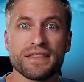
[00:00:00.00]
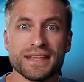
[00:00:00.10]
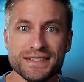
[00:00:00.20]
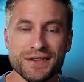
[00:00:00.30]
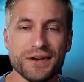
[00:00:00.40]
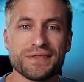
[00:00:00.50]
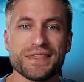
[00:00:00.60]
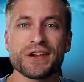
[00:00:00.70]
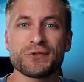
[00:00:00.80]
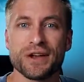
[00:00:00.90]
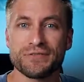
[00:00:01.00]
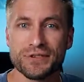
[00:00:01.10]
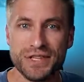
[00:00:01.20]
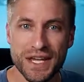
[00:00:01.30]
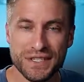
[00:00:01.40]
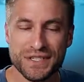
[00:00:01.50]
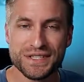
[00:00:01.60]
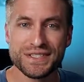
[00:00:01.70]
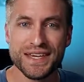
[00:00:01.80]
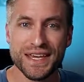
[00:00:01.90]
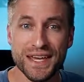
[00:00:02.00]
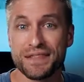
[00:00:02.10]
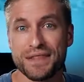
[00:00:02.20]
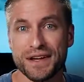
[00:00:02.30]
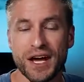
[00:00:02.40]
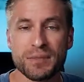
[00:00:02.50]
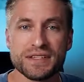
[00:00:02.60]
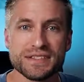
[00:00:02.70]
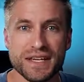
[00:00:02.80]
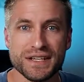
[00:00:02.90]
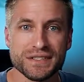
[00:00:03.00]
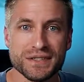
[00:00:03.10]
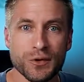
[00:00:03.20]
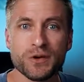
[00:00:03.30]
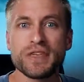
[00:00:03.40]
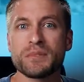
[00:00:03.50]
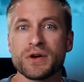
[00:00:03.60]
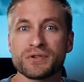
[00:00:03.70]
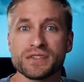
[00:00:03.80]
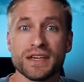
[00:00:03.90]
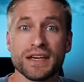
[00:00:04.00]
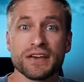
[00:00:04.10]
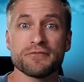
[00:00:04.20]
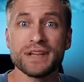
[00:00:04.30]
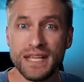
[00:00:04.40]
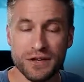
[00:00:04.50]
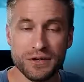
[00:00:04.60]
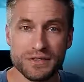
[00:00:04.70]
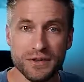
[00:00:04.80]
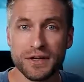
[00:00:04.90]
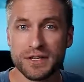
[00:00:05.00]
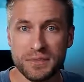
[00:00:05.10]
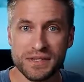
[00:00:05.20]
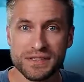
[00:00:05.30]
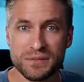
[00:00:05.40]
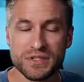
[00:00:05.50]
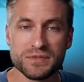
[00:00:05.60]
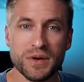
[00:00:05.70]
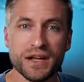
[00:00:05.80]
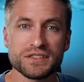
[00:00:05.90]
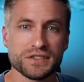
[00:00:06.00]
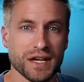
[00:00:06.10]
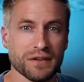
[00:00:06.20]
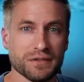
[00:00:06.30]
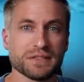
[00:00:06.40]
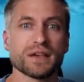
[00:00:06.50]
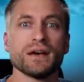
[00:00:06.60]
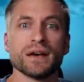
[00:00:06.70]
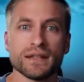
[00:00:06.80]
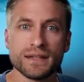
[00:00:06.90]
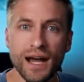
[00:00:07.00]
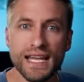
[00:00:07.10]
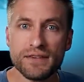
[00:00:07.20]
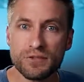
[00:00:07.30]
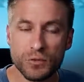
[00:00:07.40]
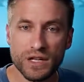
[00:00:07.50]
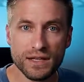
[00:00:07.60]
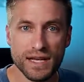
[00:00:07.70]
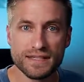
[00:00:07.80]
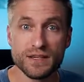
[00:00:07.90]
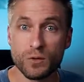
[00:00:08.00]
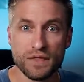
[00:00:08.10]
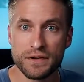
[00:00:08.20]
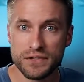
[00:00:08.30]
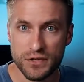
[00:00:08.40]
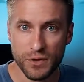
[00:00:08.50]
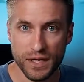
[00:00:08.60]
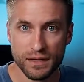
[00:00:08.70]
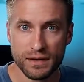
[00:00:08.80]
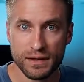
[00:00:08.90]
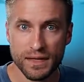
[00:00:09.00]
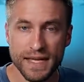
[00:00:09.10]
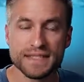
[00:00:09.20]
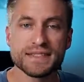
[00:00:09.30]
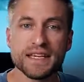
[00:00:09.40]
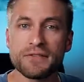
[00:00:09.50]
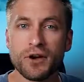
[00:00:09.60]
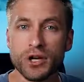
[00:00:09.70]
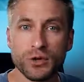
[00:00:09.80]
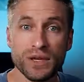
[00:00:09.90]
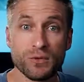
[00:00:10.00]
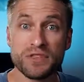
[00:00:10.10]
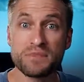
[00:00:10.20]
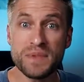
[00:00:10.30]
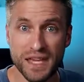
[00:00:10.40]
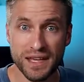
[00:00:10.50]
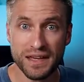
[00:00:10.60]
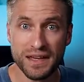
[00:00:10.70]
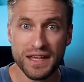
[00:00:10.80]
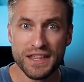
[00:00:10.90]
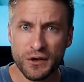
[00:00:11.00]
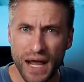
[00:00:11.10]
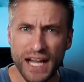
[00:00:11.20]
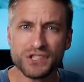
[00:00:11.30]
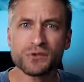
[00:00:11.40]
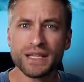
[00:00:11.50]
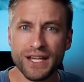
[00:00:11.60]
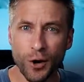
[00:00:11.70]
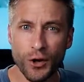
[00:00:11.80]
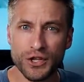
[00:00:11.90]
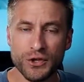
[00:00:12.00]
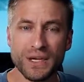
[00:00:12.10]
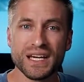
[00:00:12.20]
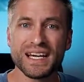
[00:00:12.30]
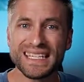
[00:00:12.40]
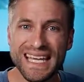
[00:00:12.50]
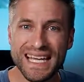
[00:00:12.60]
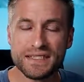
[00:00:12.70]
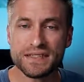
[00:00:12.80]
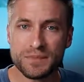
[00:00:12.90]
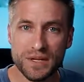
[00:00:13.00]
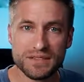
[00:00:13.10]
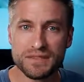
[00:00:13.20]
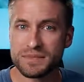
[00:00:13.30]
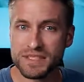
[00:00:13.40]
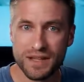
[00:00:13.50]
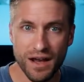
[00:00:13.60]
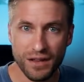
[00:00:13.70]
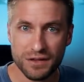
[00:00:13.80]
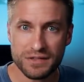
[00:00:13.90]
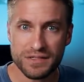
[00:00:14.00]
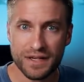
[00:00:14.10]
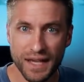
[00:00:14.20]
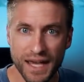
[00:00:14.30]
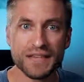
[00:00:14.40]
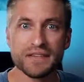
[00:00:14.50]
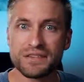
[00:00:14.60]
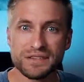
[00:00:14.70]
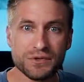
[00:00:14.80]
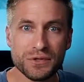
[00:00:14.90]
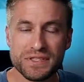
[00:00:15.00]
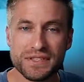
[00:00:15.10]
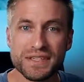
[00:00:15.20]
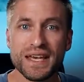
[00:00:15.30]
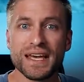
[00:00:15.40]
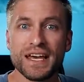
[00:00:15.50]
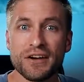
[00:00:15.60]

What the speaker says: they start their refutations in the comments section, or they post videos on Muslim response channels, not even realizing what they're doing. Instead of arguing with me, they're actually arguing against Muslim scholars and the sources